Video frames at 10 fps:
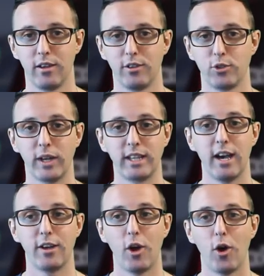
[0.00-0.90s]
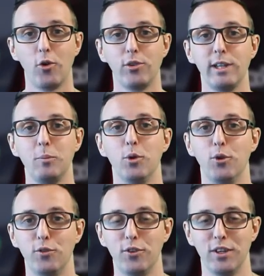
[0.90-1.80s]
So I can't only
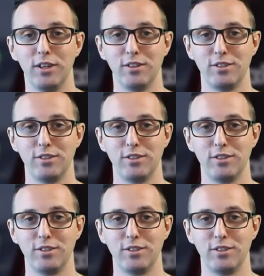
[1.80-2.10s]
move in the